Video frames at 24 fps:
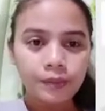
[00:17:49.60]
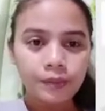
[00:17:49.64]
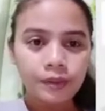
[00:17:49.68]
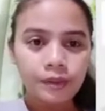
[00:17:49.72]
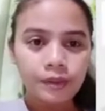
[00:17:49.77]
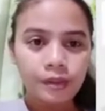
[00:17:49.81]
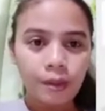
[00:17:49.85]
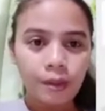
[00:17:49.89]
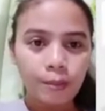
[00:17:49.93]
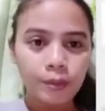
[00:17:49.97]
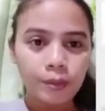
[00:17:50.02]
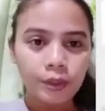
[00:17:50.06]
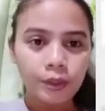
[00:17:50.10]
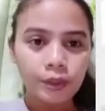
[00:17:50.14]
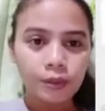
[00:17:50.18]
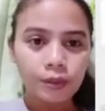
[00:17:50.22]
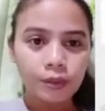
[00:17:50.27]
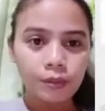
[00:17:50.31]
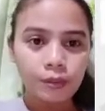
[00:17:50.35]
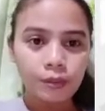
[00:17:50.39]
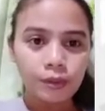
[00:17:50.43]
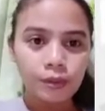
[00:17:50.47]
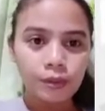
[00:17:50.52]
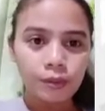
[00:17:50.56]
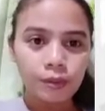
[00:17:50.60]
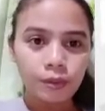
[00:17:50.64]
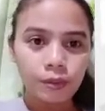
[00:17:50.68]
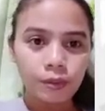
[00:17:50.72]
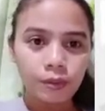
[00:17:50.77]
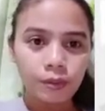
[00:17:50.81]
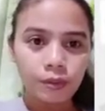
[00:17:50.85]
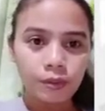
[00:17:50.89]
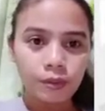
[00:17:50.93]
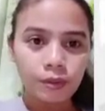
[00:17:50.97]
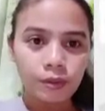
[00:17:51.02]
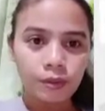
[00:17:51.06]
number 2. So
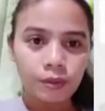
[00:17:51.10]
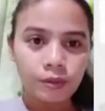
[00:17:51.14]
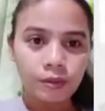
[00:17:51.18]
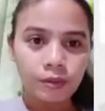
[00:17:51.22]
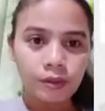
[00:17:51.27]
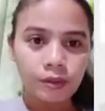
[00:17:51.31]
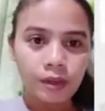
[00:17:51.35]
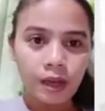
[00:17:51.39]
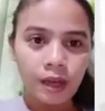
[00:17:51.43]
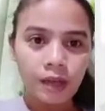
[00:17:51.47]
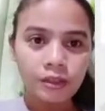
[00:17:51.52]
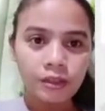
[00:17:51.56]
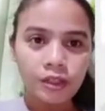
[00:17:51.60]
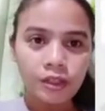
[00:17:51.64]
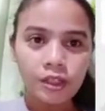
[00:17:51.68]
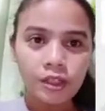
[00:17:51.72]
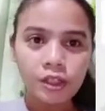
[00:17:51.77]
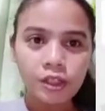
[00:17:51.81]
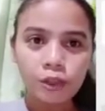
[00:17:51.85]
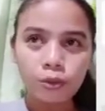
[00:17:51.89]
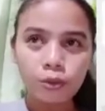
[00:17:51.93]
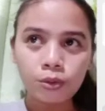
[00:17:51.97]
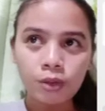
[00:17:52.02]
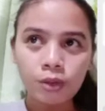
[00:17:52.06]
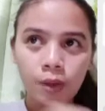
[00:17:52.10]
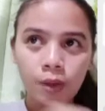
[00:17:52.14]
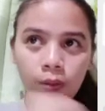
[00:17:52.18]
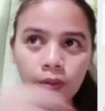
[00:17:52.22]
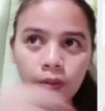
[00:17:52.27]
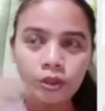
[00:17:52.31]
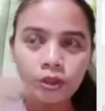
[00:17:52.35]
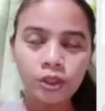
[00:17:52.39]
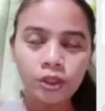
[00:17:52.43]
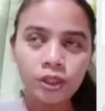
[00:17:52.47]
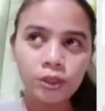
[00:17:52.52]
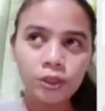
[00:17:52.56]
I will
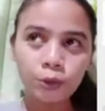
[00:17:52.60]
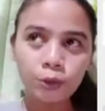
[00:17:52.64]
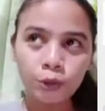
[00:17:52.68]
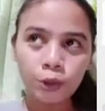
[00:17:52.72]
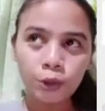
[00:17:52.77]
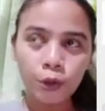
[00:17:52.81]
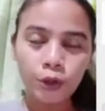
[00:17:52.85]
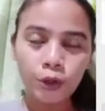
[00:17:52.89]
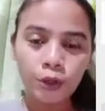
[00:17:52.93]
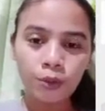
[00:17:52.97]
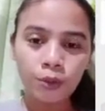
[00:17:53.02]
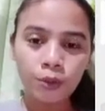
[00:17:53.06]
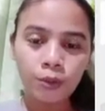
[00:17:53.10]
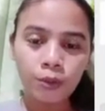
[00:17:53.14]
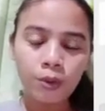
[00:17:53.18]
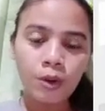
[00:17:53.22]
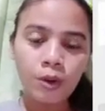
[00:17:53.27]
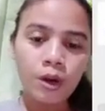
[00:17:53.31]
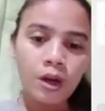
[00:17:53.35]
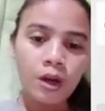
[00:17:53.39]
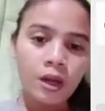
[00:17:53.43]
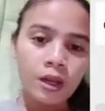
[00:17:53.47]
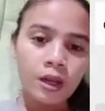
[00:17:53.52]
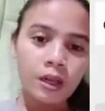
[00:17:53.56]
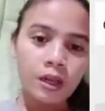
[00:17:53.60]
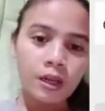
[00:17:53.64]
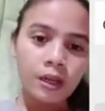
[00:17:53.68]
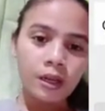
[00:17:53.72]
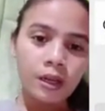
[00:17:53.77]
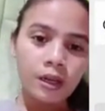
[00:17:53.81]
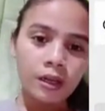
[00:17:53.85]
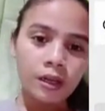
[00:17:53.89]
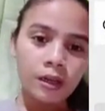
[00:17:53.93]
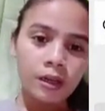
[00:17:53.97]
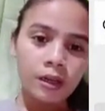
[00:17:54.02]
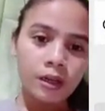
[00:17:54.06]
just show you
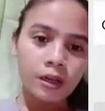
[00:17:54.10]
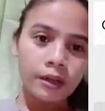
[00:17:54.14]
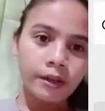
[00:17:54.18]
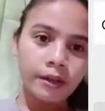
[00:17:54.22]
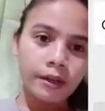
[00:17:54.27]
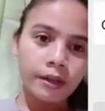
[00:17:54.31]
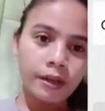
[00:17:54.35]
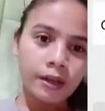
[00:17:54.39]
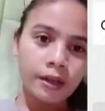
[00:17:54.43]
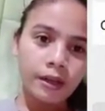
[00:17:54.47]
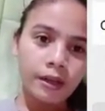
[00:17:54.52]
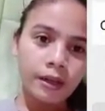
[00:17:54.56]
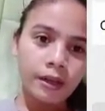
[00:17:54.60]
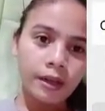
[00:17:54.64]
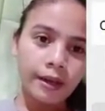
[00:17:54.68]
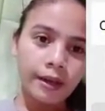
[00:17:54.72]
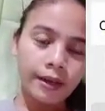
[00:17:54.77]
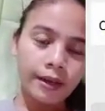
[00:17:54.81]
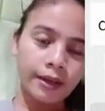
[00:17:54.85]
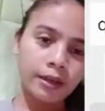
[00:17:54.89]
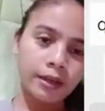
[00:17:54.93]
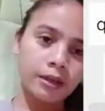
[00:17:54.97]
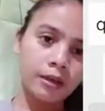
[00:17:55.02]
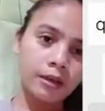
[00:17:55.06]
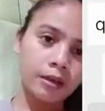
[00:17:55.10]
like